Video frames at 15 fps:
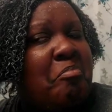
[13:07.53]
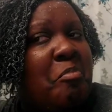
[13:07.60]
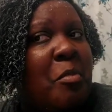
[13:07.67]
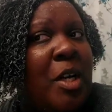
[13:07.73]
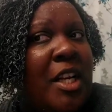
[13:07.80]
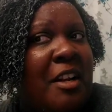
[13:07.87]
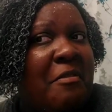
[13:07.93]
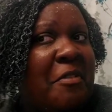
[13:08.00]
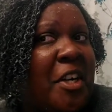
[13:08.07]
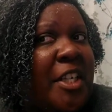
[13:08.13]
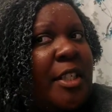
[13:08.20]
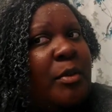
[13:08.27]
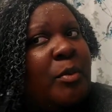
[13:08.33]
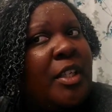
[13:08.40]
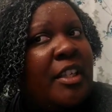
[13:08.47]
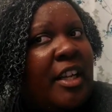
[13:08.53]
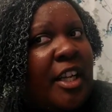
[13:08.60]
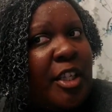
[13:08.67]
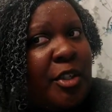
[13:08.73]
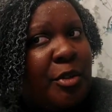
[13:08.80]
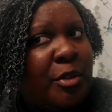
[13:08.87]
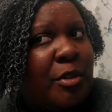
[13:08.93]
when I first went
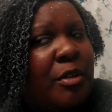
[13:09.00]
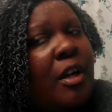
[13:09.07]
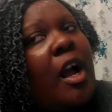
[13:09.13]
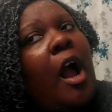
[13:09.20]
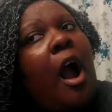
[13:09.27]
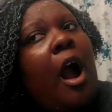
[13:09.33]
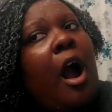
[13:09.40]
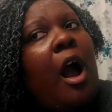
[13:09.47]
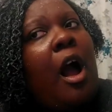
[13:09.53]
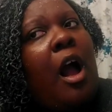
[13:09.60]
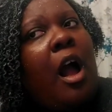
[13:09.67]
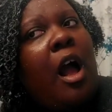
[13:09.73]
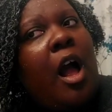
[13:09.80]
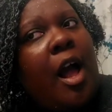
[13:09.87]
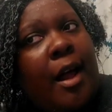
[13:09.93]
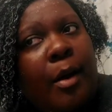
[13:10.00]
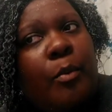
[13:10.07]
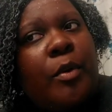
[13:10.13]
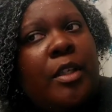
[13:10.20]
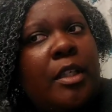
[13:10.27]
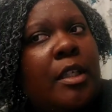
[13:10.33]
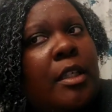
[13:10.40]
natural, I
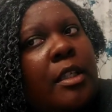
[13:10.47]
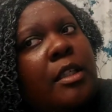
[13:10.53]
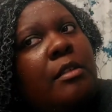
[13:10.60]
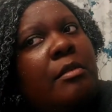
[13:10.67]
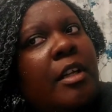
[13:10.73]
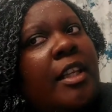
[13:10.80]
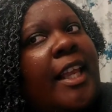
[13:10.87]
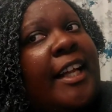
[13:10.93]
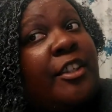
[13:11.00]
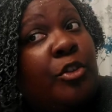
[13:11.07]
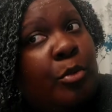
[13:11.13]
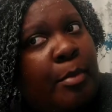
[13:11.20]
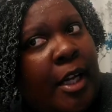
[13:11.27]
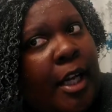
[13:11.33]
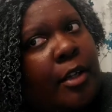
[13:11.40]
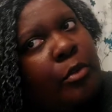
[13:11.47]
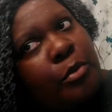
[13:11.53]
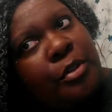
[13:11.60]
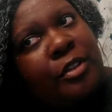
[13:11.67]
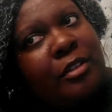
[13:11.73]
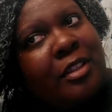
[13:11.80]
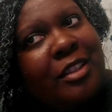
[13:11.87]
would need like two
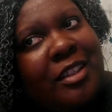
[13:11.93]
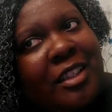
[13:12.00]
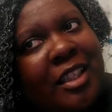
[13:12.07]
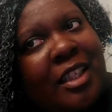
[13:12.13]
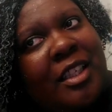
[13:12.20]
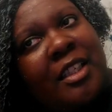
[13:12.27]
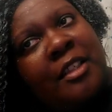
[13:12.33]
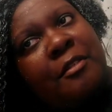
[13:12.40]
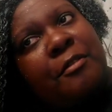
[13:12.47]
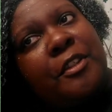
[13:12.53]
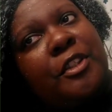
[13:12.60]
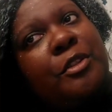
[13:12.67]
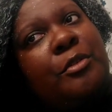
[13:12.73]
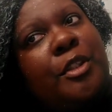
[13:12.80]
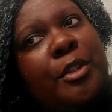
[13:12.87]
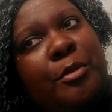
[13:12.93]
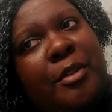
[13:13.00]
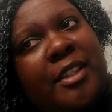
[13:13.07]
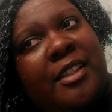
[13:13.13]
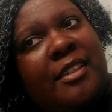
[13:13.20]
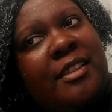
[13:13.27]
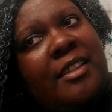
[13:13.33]
bottles for two
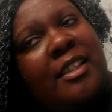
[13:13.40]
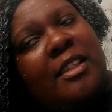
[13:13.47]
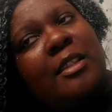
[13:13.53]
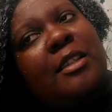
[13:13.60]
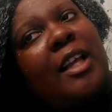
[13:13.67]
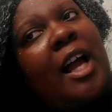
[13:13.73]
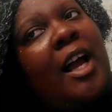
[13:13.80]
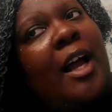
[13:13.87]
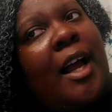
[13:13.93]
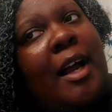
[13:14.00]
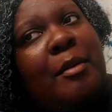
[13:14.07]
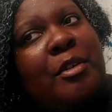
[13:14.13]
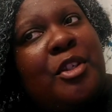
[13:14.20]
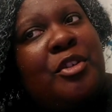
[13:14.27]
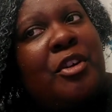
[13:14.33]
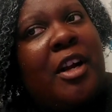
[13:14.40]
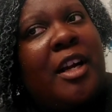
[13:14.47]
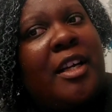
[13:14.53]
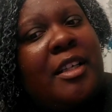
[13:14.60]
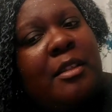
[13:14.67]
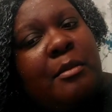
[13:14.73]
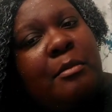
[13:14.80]
uses because I was
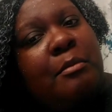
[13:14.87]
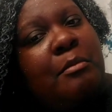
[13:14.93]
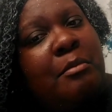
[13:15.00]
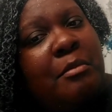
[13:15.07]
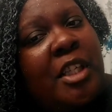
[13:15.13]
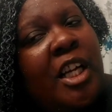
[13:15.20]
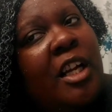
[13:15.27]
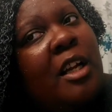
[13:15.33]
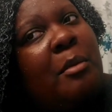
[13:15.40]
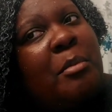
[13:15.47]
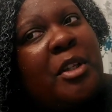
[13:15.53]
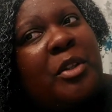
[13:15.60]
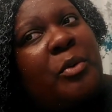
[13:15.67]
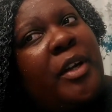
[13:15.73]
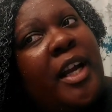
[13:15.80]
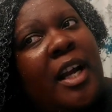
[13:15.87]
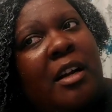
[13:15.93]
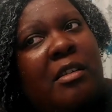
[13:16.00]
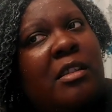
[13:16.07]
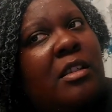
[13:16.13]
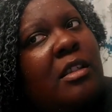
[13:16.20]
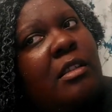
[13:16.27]
trying. But 3
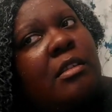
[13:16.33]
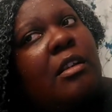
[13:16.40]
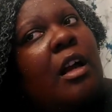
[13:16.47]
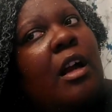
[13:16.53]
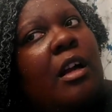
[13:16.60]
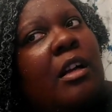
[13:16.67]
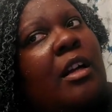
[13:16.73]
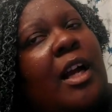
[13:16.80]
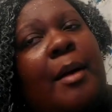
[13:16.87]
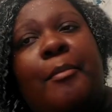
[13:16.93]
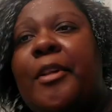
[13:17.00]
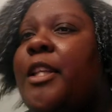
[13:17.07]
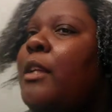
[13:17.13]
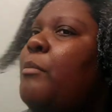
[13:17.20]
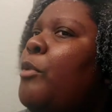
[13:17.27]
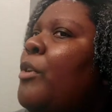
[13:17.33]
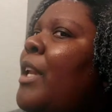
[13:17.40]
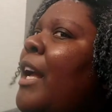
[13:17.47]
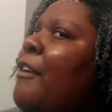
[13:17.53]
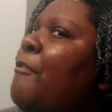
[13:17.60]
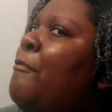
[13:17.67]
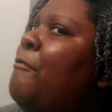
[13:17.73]
ounces, I'm gonna need more
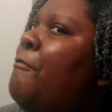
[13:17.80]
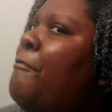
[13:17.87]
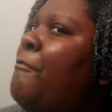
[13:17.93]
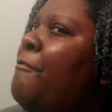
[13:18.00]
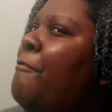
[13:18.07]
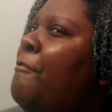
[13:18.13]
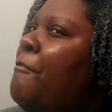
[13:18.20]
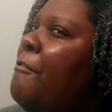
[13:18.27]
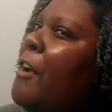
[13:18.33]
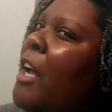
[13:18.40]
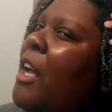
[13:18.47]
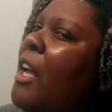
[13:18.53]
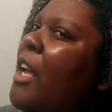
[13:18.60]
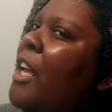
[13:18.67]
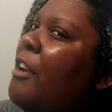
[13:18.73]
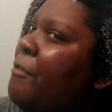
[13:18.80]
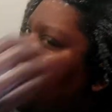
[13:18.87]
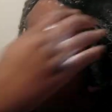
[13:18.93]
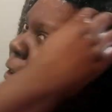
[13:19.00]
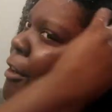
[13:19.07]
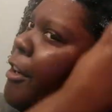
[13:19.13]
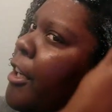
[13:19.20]
like.
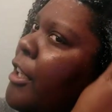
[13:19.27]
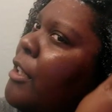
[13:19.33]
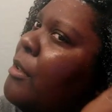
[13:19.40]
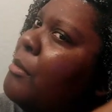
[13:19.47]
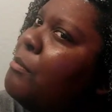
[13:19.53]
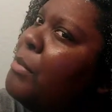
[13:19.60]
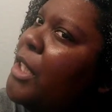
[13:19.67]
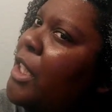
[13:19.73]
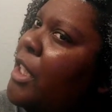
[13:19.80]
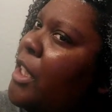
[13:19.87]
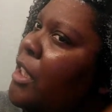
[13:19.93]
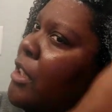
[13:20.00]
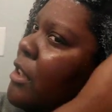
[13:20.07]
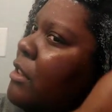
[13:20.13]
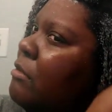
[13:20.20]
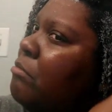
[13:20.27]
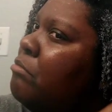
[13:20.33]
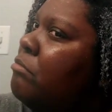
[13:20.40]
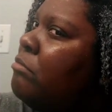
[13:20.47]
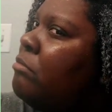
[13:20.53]
If you're gonna be